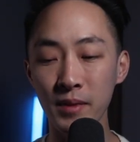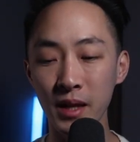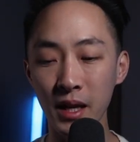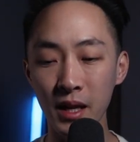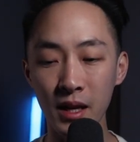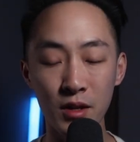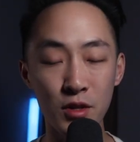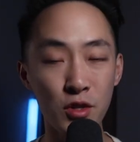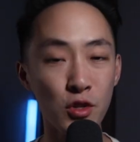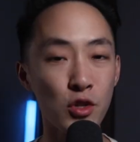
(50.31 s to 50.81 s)

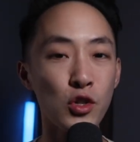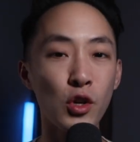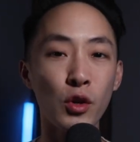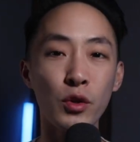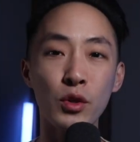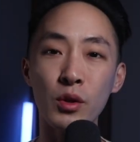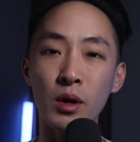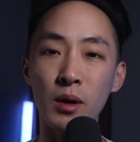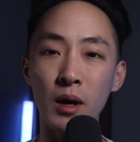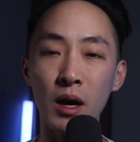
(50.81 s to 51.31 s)
And I'll just show
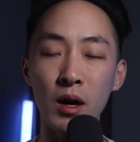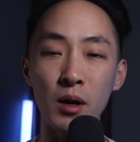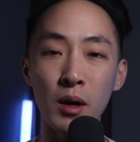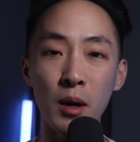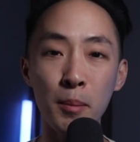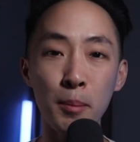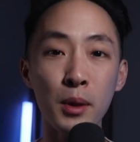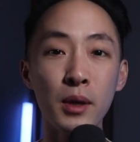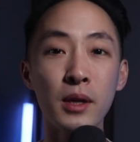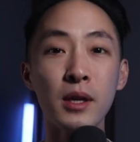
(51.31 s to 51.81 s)
you. I'll,
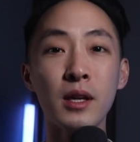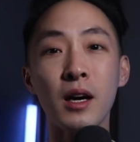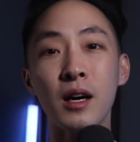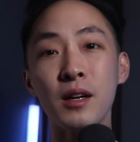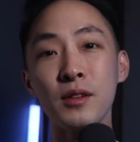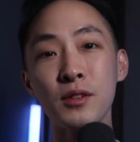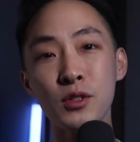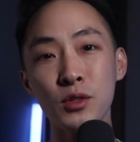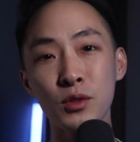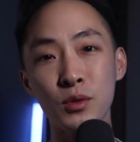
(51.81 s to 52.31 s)
I'll put it
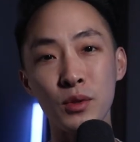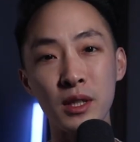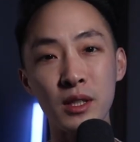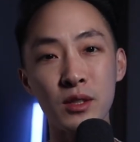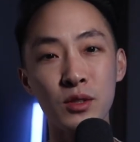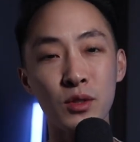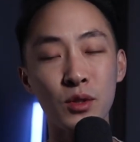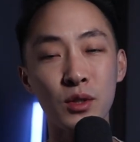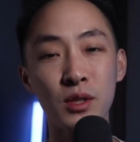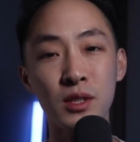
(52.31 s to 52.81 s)
on the
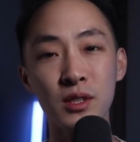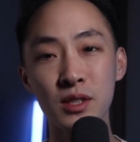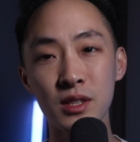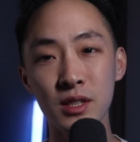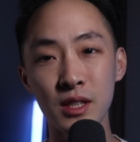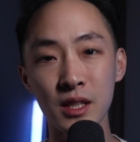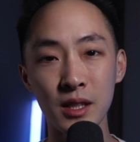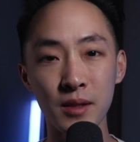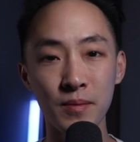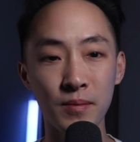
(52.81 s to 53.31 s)
screen so you can
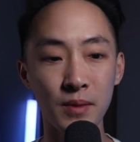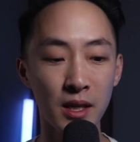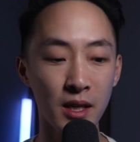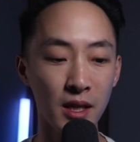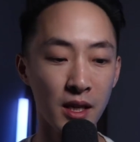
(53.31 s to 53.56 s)
see.